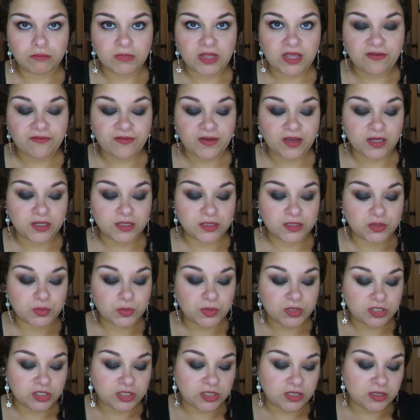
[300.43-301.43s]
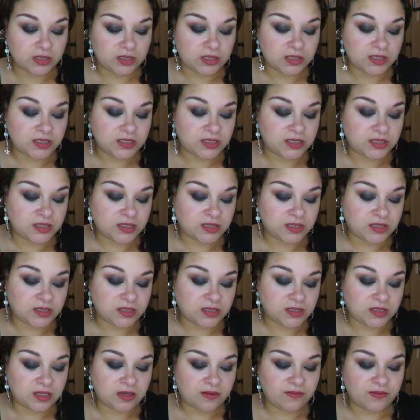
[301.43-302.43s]
if I can switch it, the
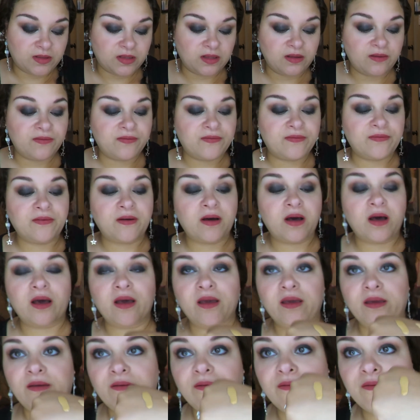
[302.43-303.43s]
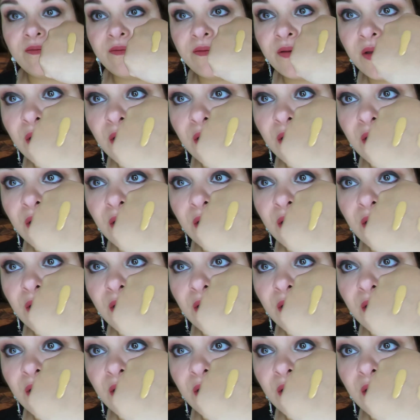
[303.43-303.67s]
75